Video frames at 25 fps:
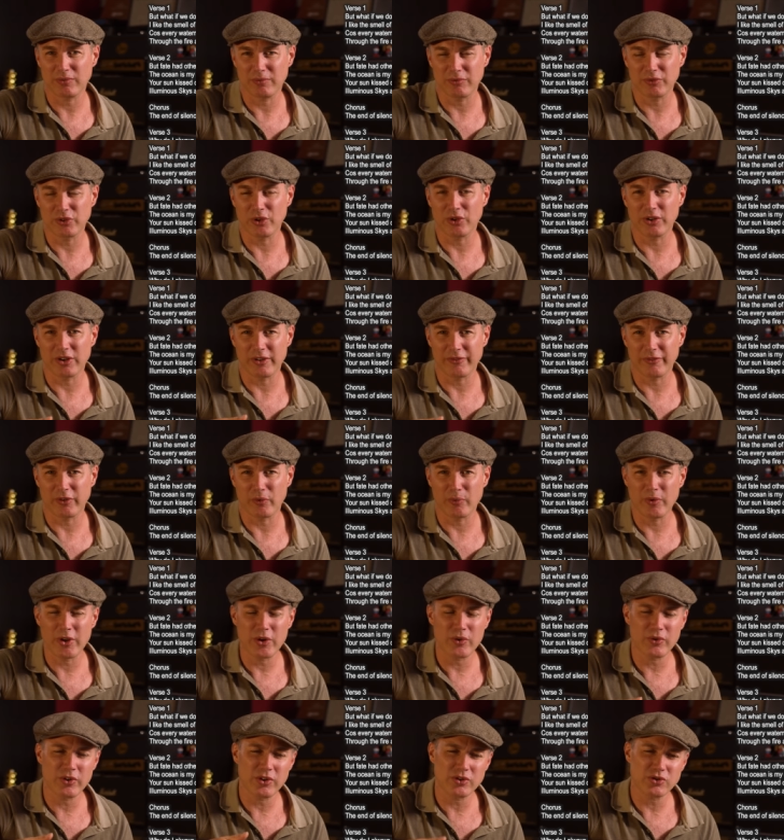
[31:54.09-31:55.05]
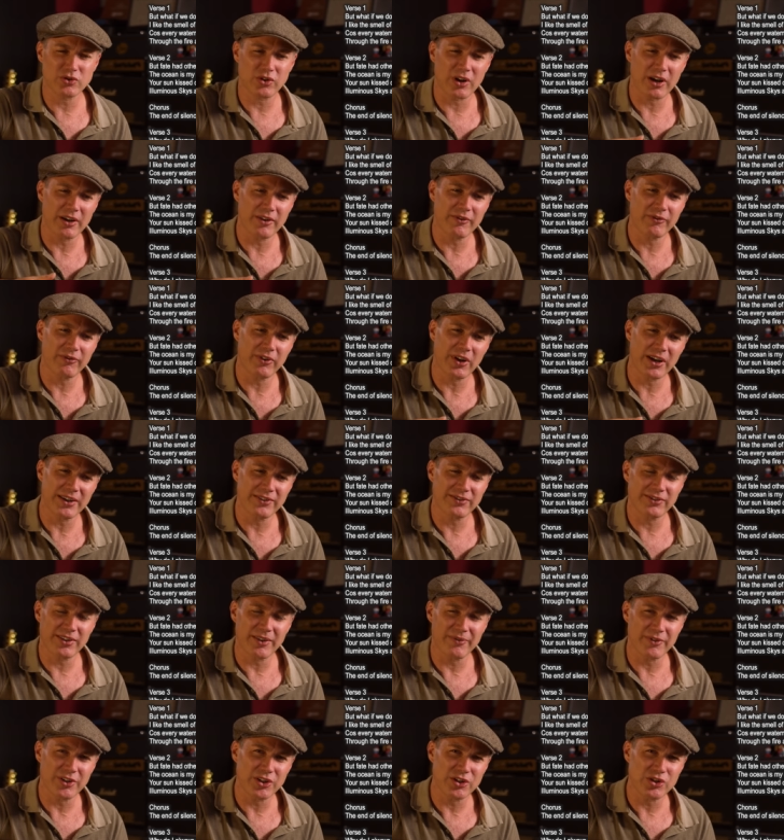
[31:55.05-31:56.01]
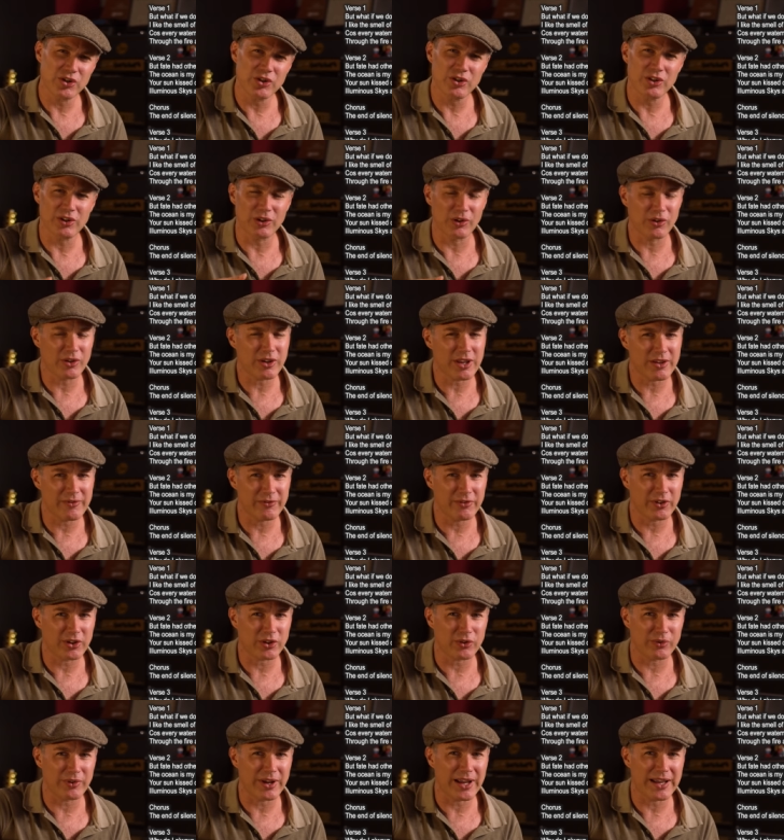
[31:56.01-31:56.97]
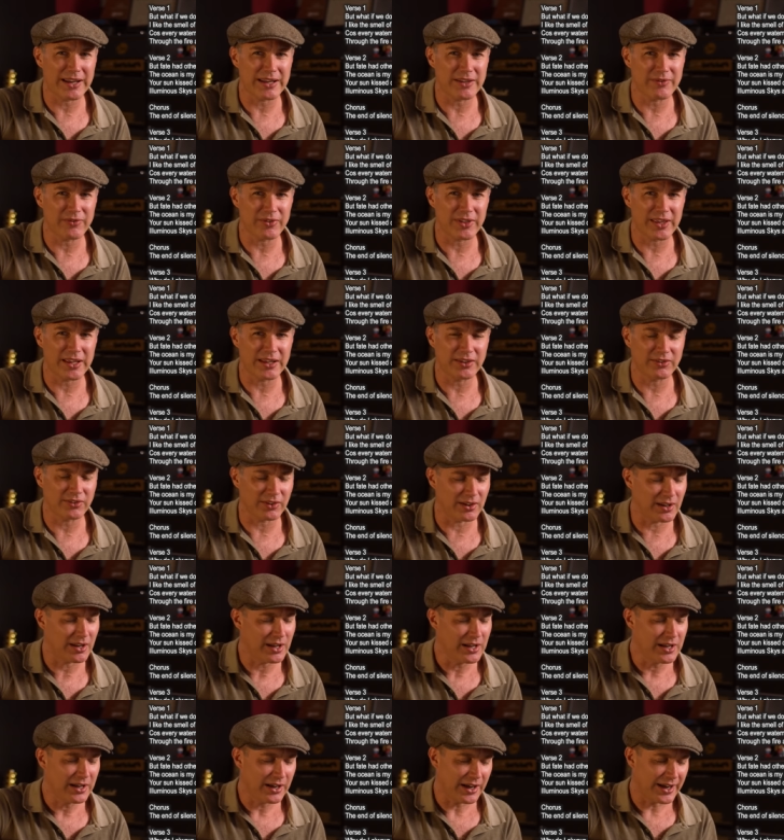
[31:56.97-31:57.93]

doing it for real you're trying to find something new you're looking for creative things and